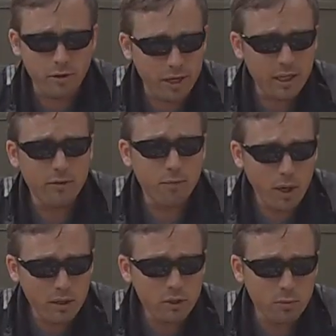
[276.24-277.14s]
Negative
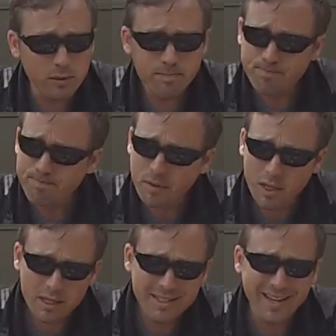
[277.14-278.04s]
punishment,
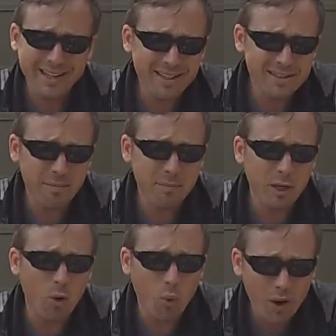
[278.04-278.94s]
taking
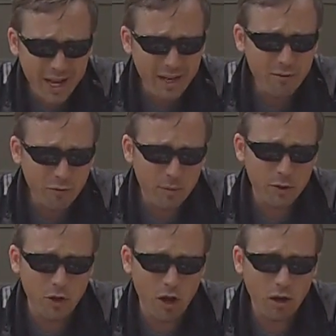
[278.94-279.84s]
something away from the
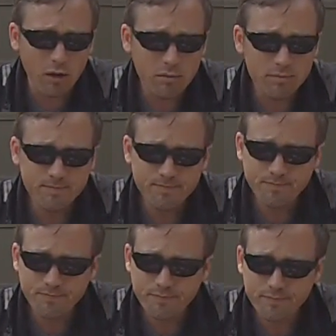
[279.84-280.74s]
dog,
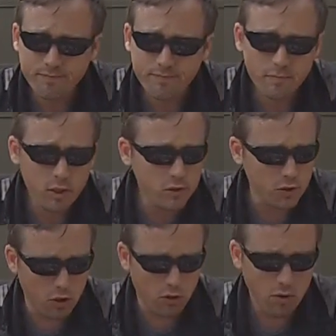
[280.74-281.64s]

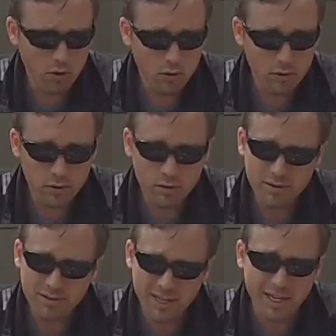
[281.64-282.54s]
so
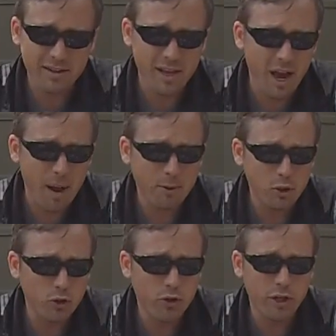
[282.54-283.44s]
taking that
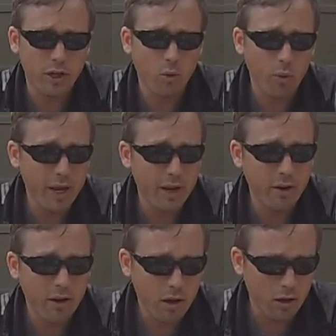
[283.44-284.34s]
opportunity away
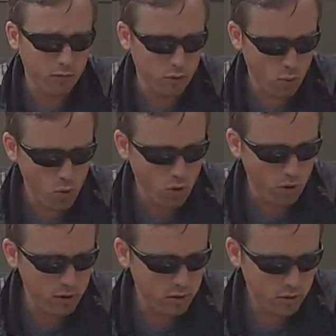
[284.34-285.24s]
of
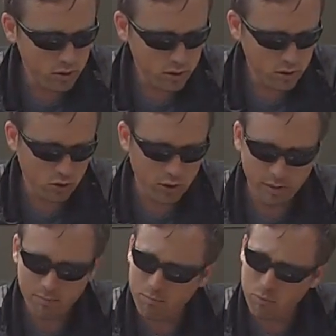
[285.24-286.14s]
reward. So
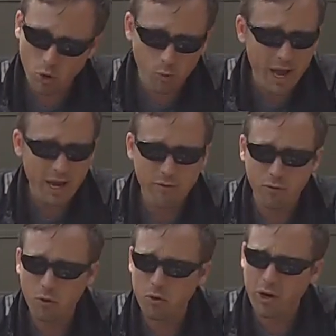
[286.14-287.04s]
I pull back
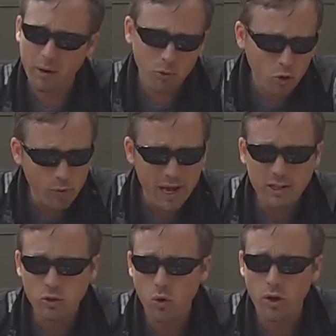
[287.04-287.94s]
food, or I pull
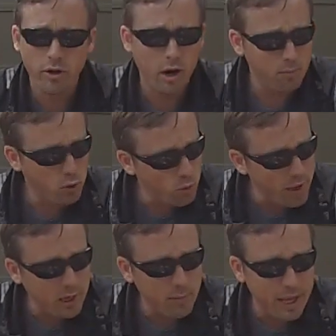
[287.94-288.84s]
back toy, or I pull
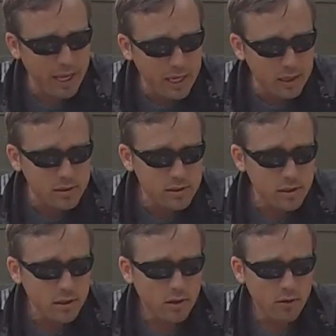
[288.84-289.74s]
back my hands
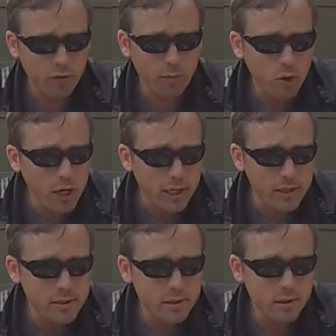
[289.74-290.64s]
for
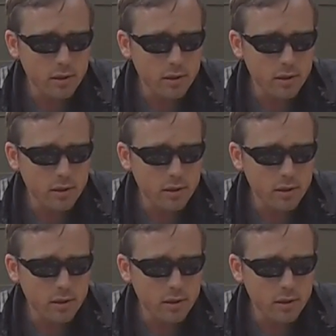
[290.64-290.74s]
praise.